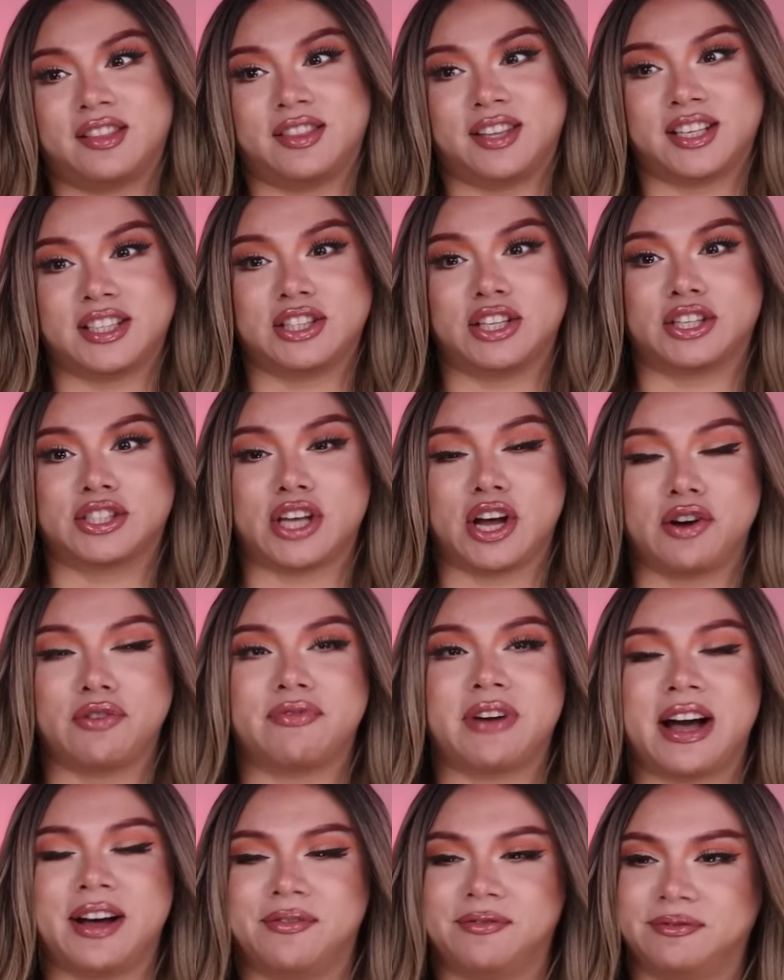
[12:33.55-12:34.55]
This looks
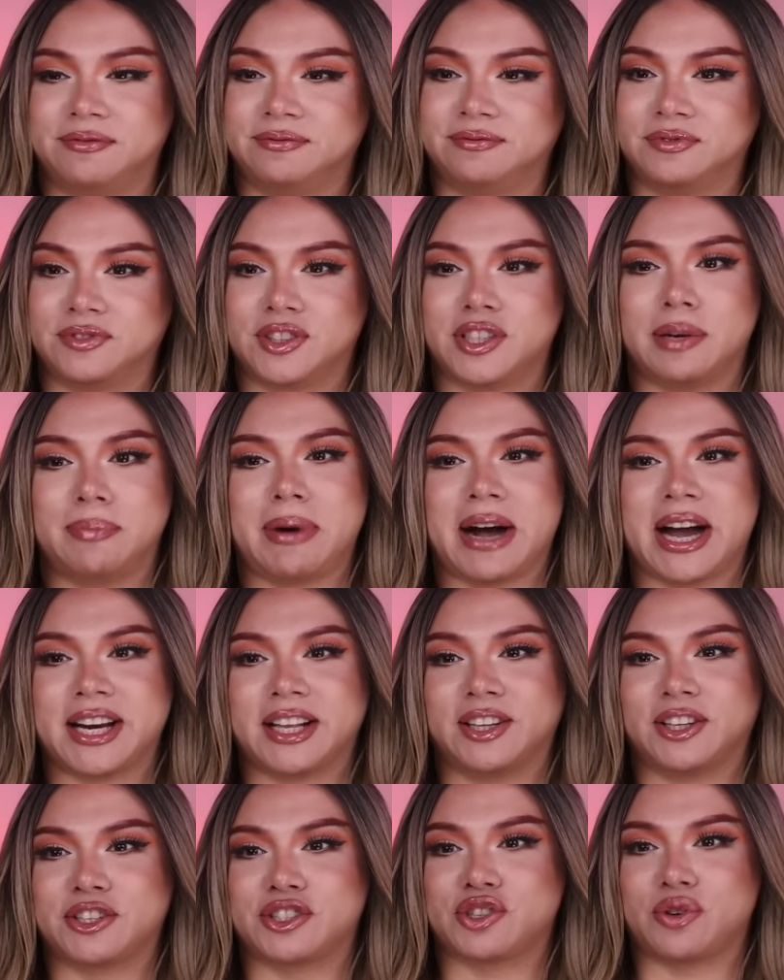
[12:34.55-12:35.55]
over. Your
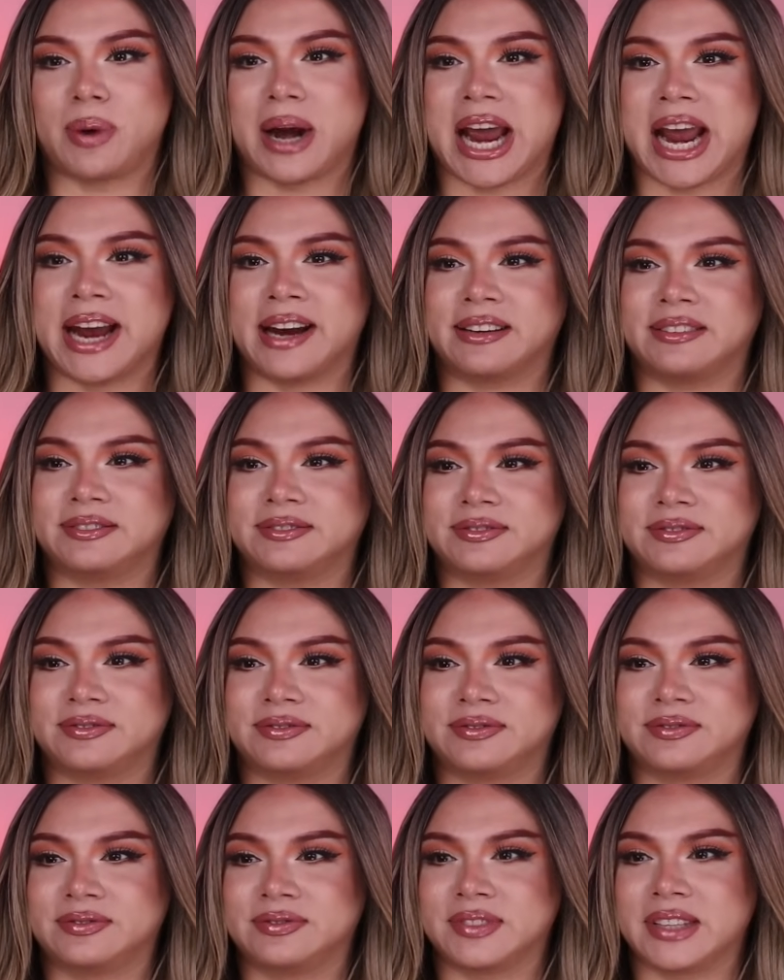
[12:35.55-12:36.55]
body looks great.
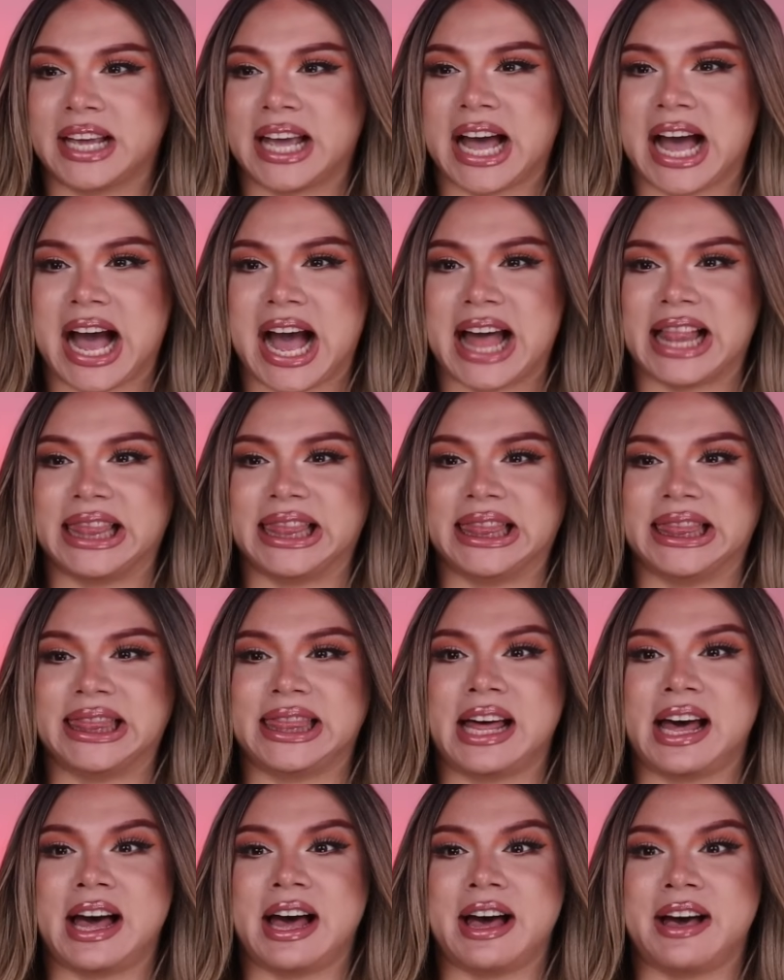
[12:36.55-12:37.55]
I
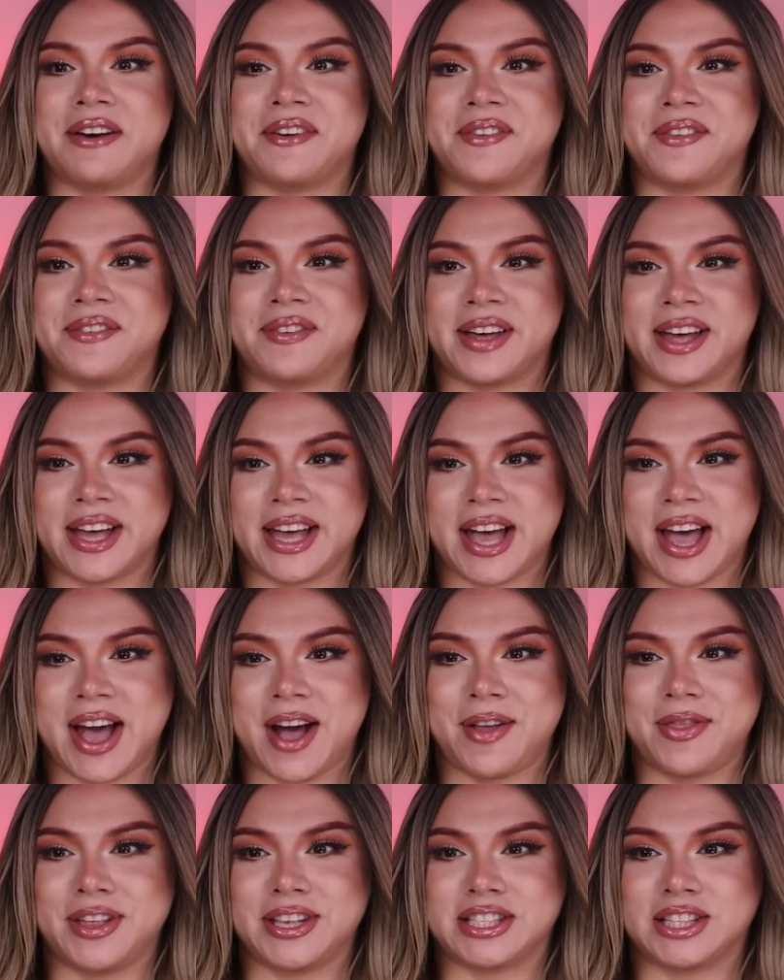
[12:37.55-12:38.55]
love
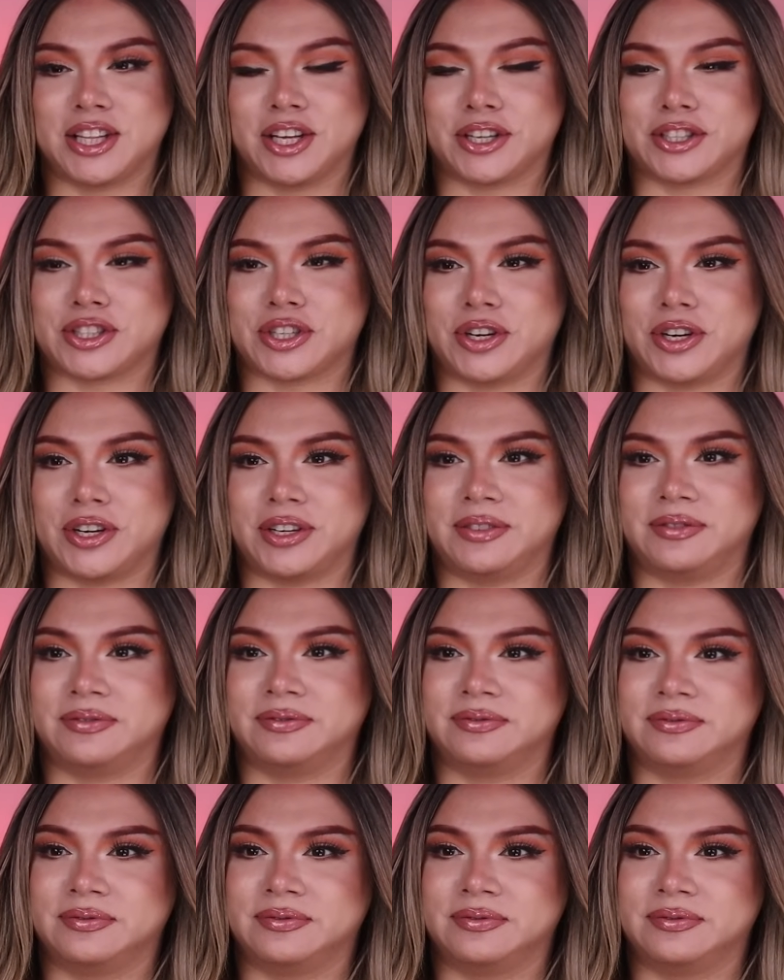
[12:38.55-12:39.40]
how this looks, girl